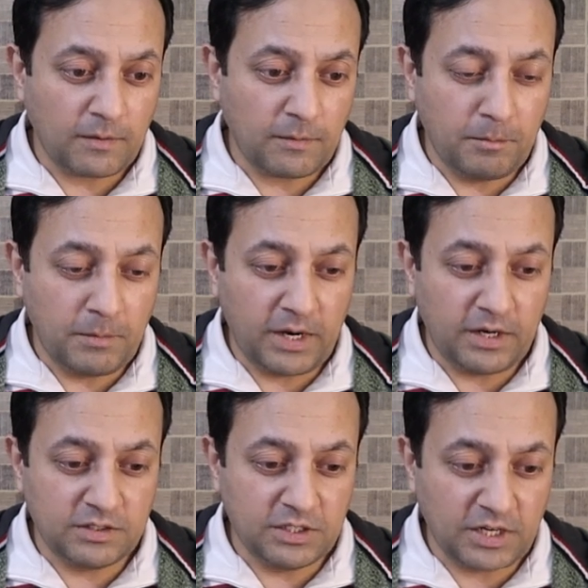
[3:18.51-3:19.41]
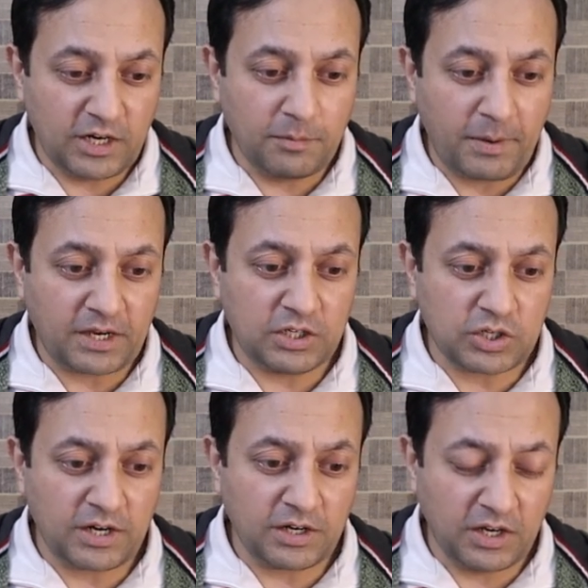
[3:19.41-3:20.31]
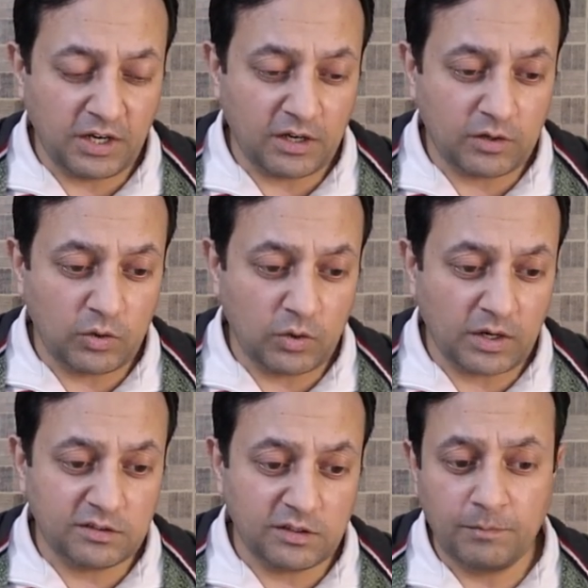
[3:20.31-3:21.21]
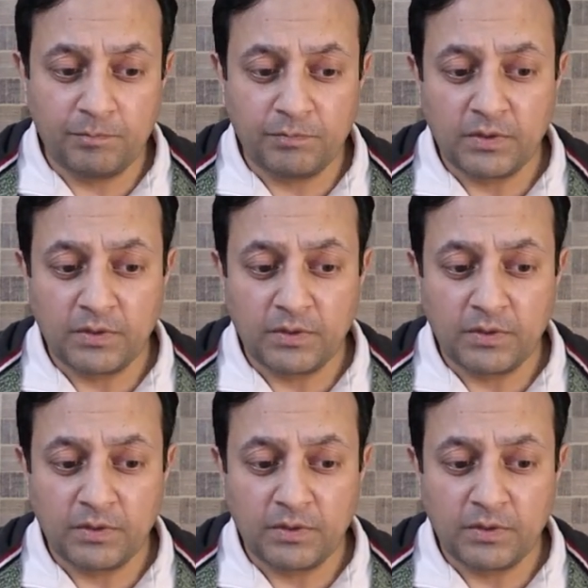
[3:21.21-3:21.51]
main detailed package, and here you can see